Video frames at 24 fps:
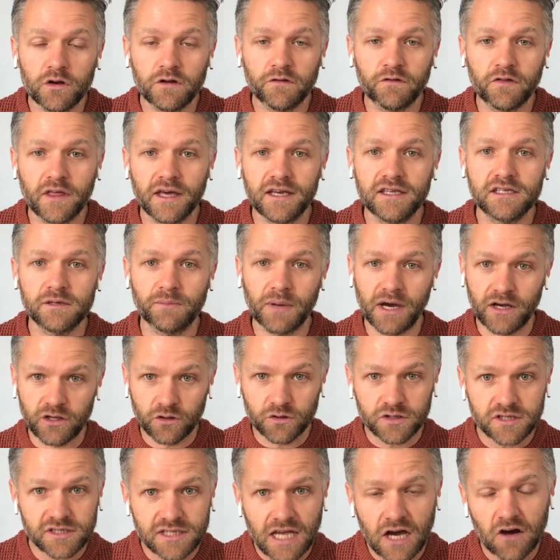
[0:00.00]
of things about
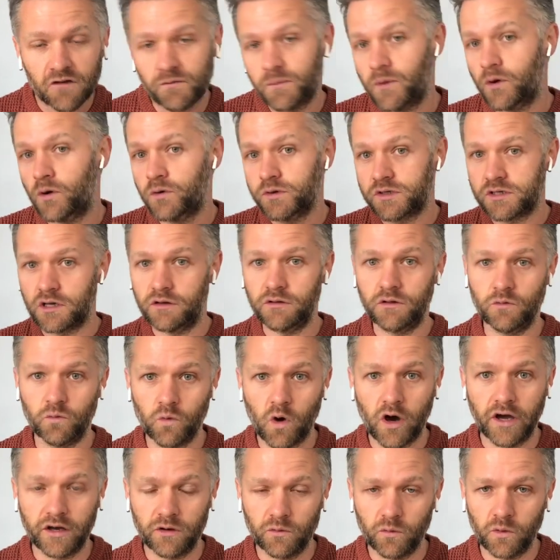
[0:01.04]
yourself, but also the
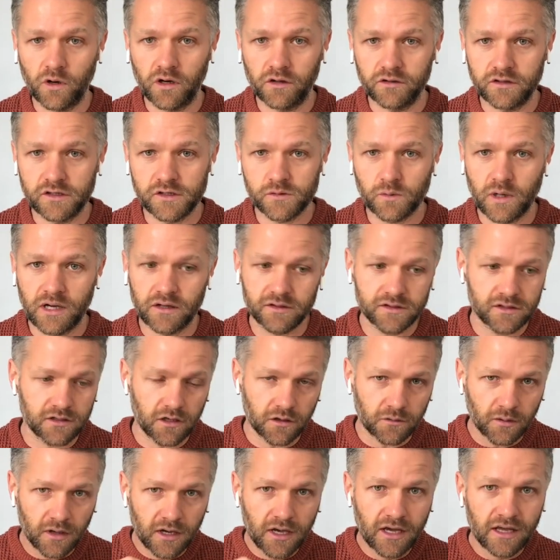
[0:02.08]
wider world as well. So
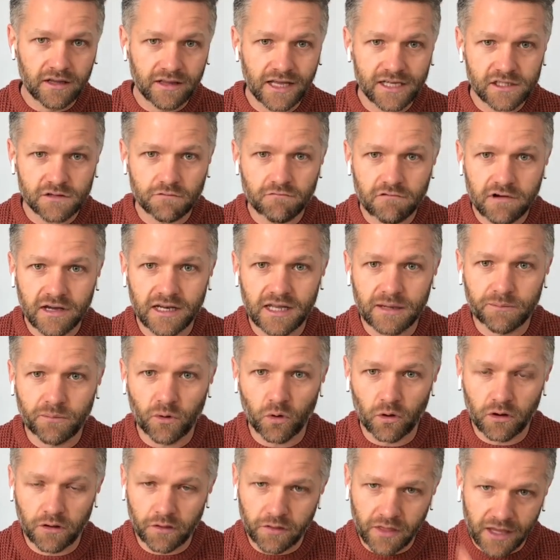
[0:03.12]
that's a really
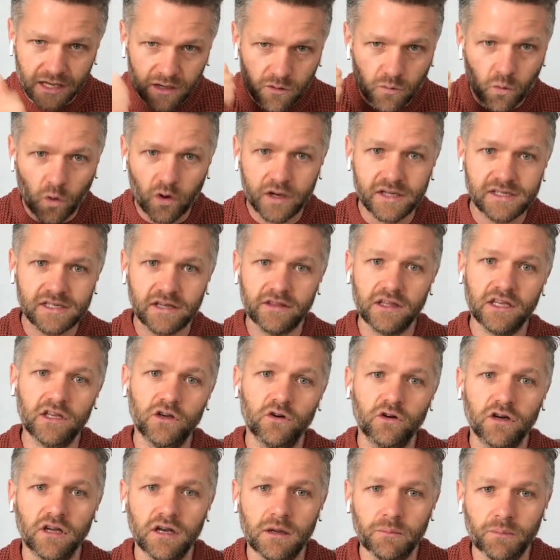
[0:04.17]
important thing. What is it that you're
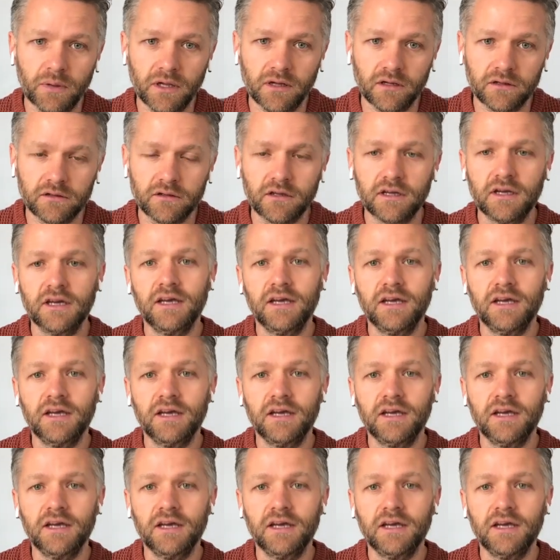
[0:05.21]
going to build?